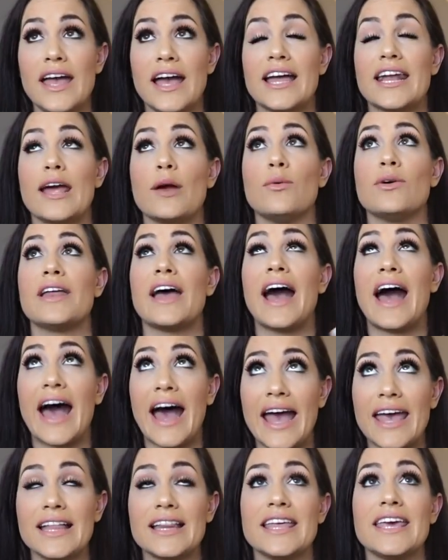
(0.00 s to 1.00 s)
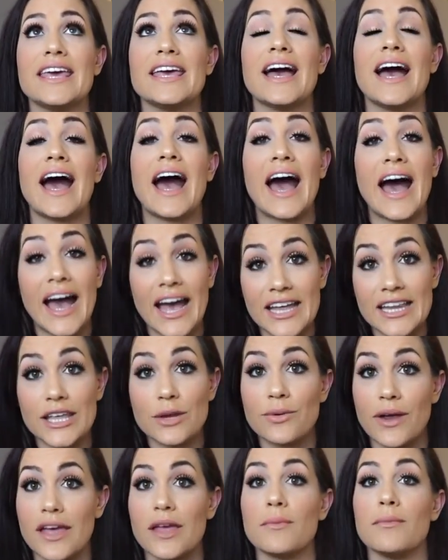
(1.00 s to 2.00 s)
And I would highly,
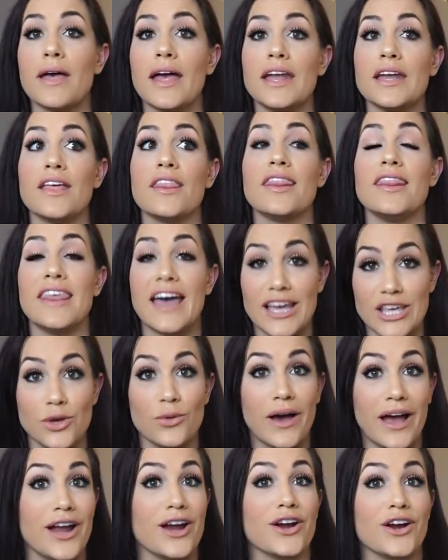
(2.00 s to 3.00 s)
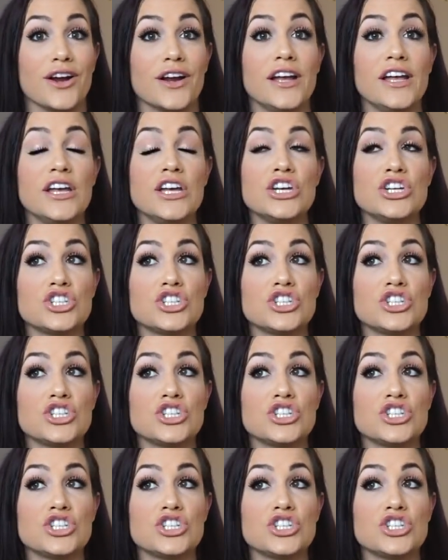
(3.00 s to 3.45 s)
highly recommend that you hire her.